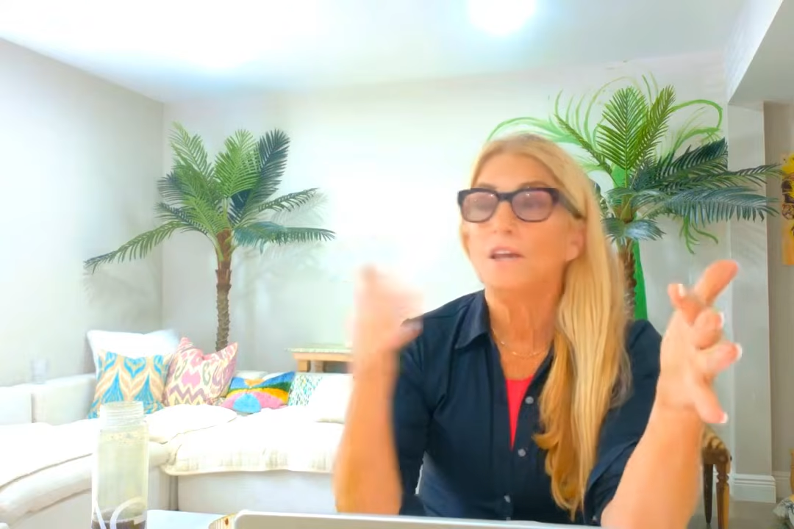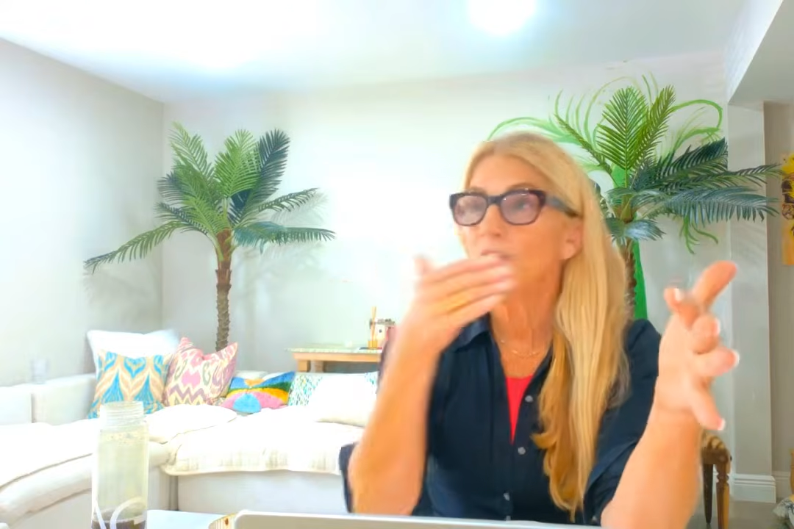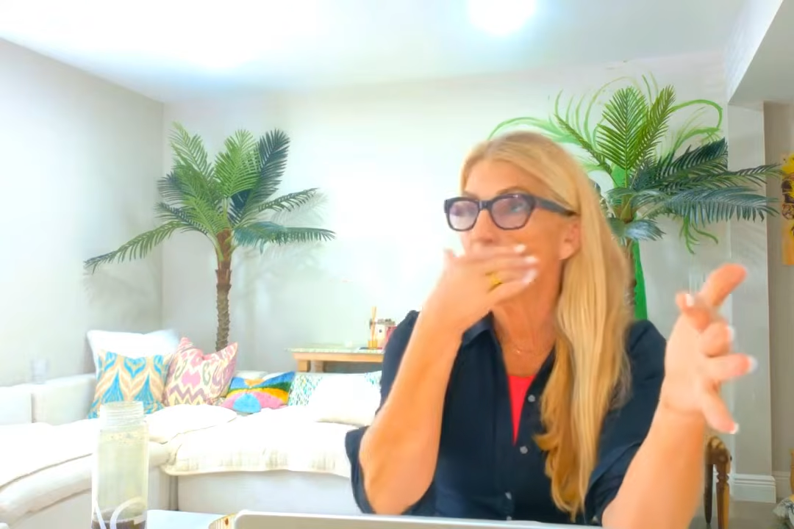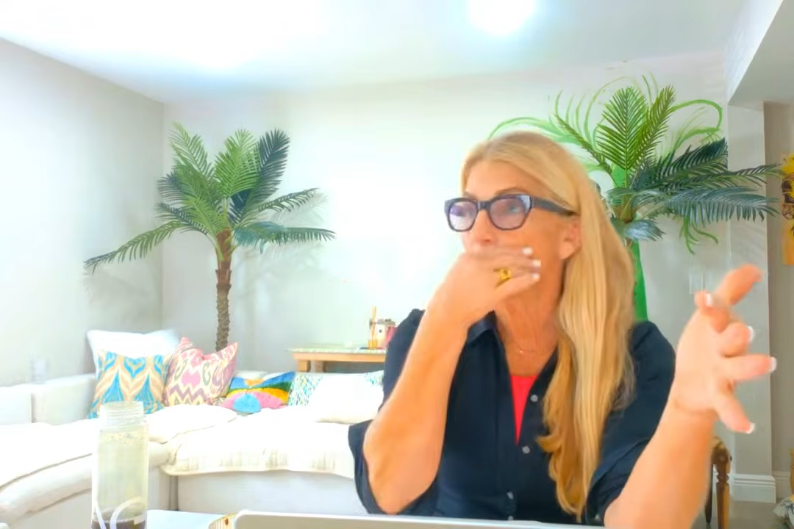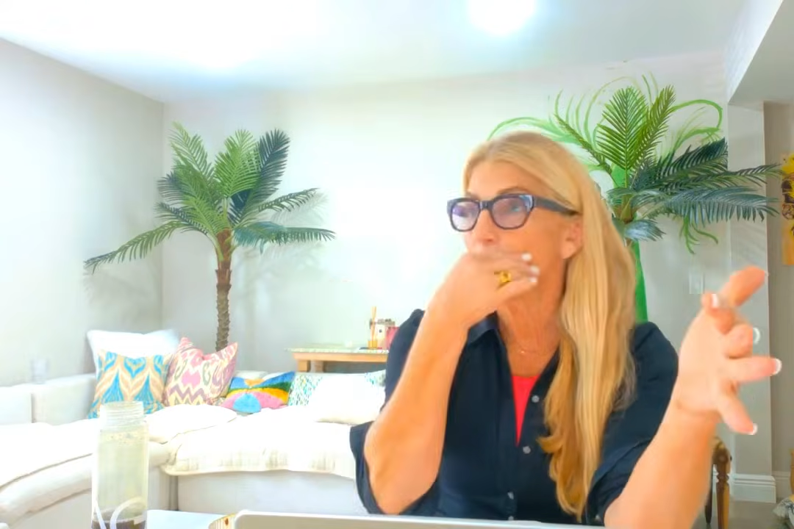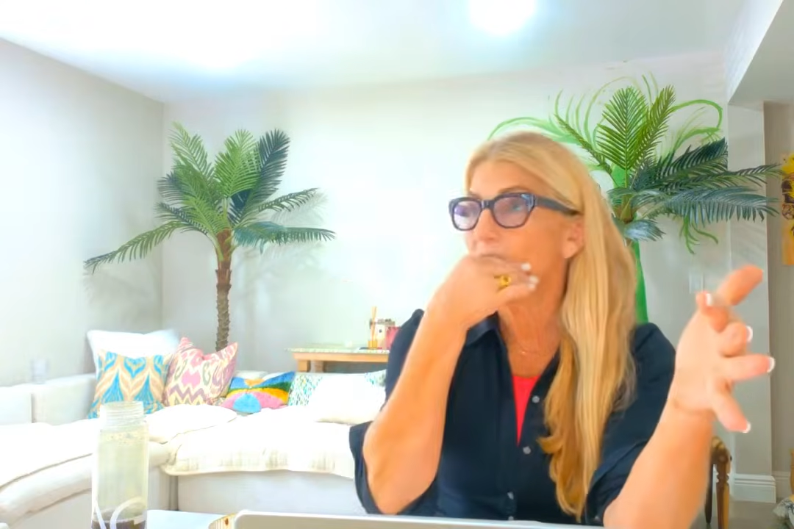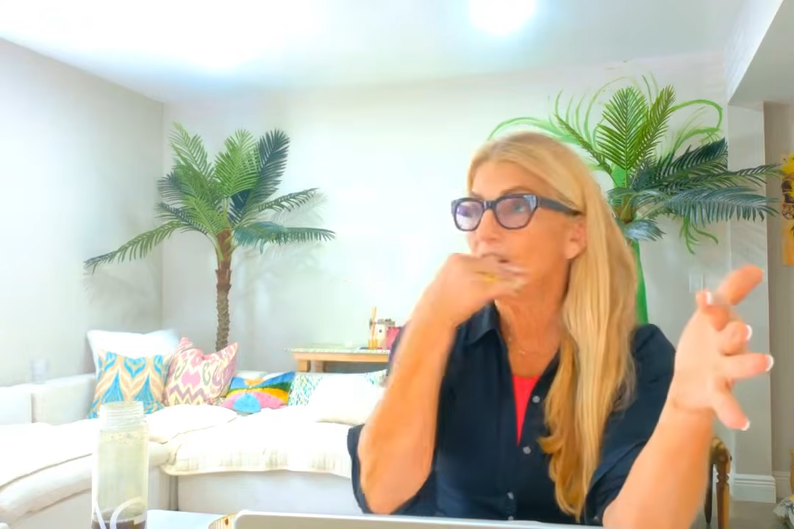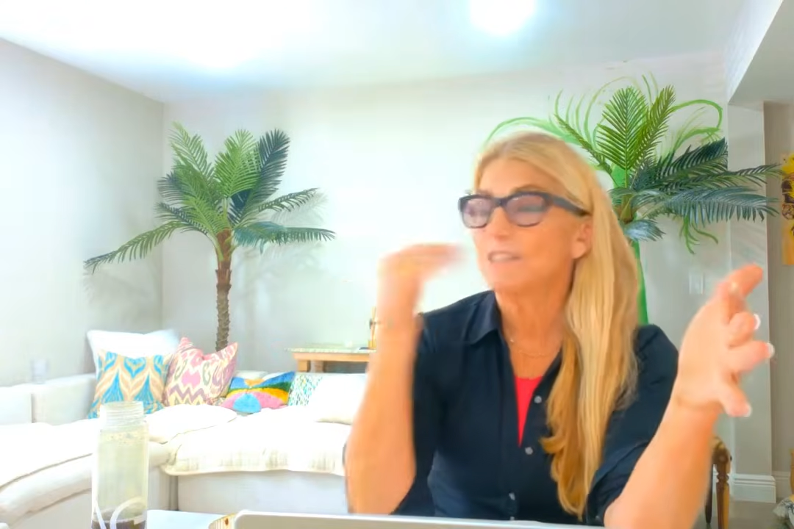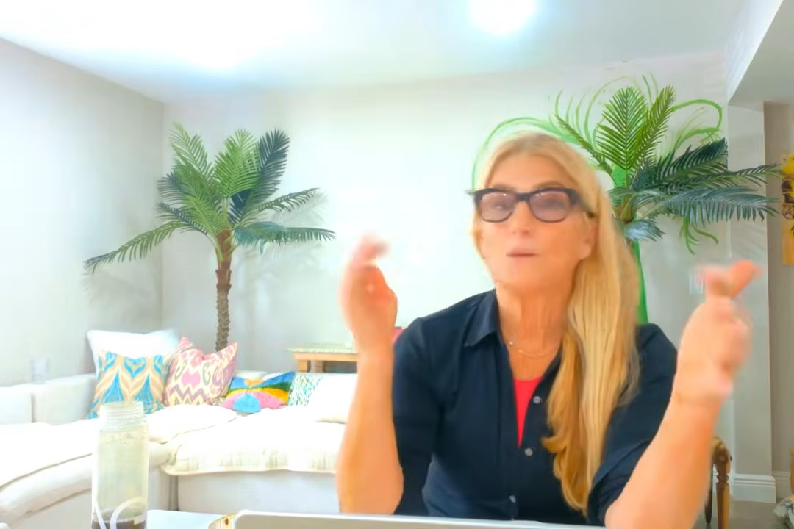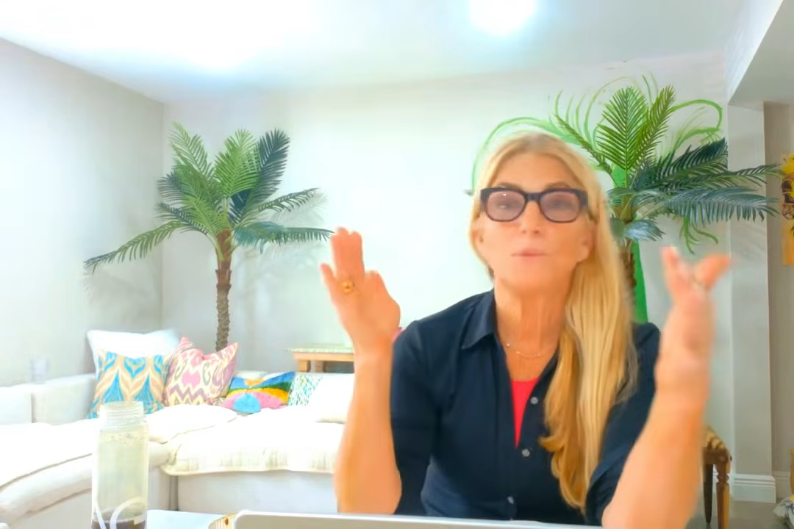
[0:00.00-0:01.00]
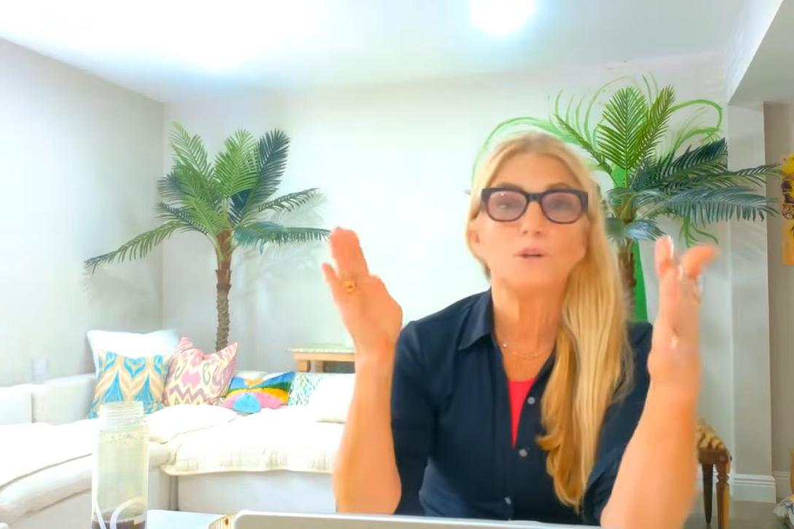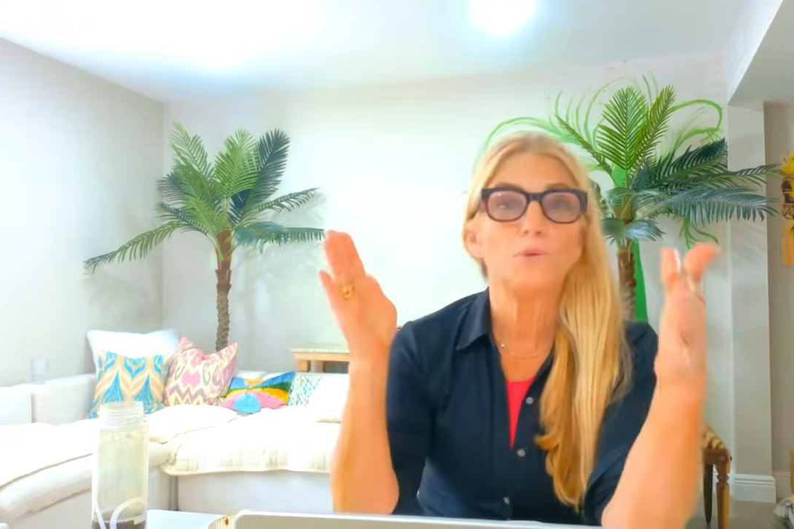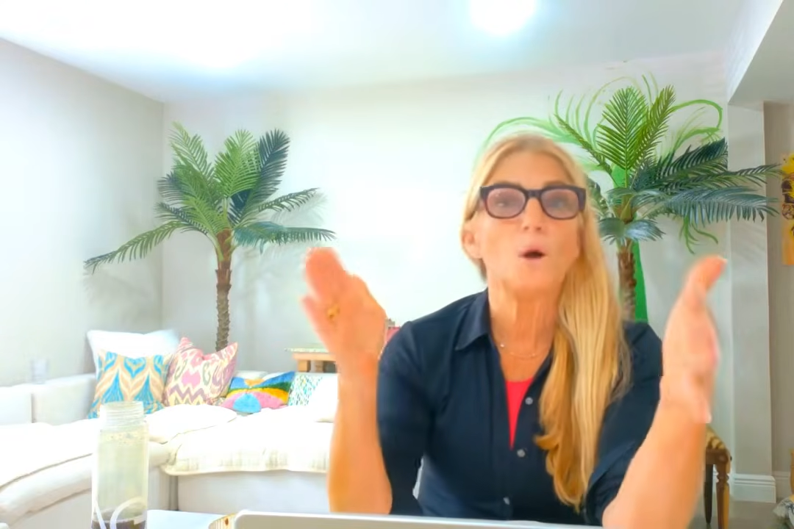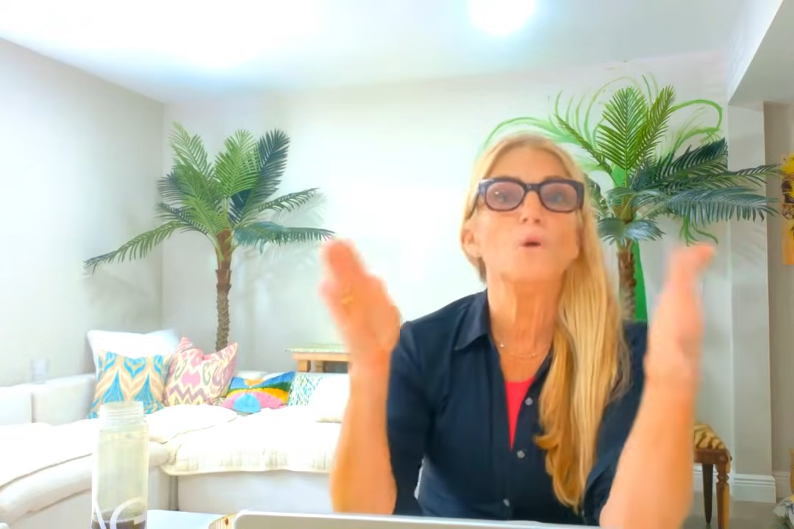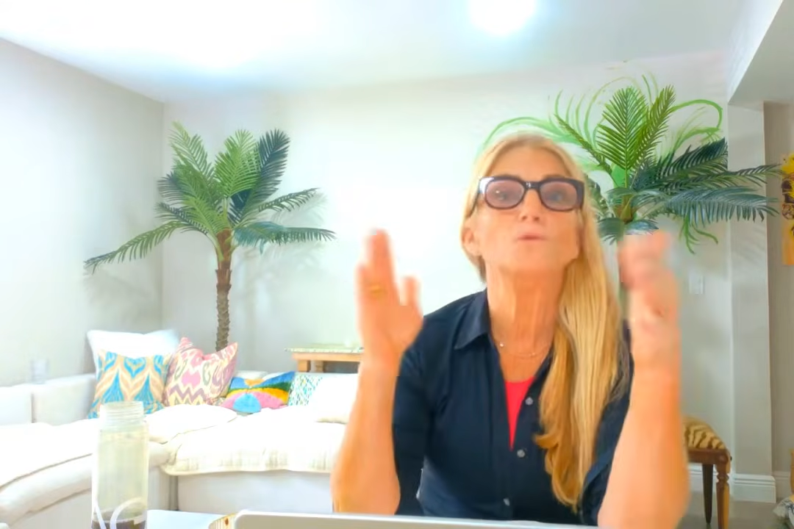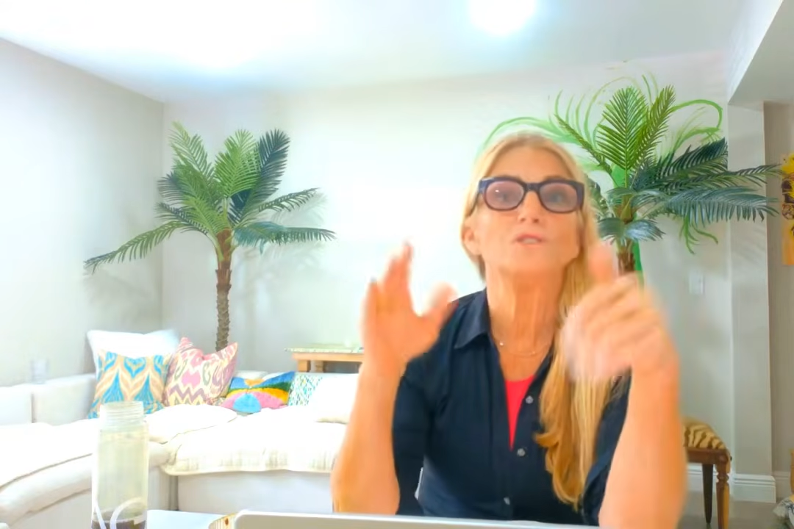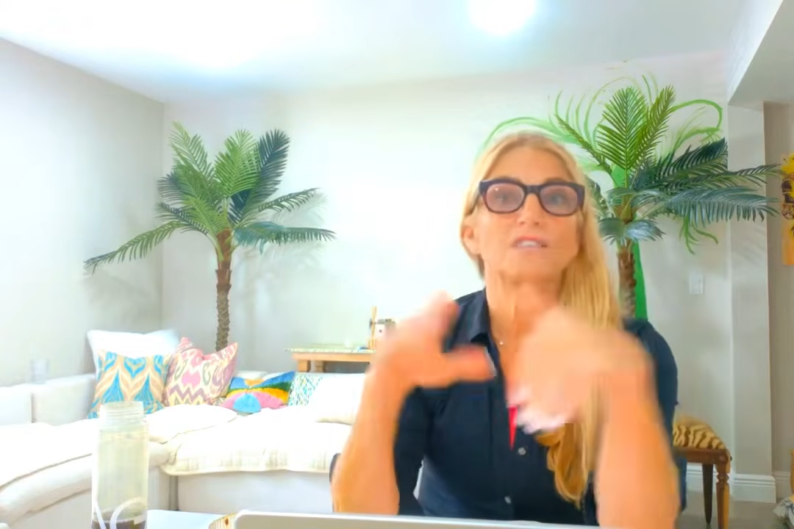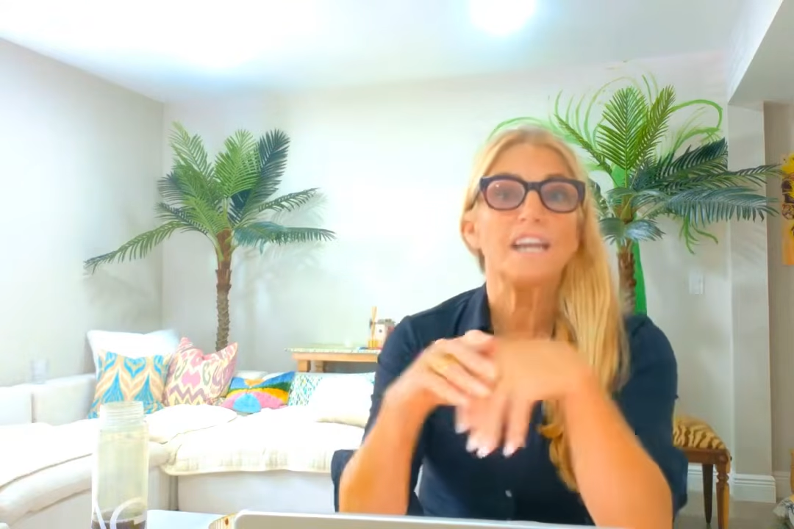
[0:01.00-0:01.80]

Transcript: Think about someone who owns the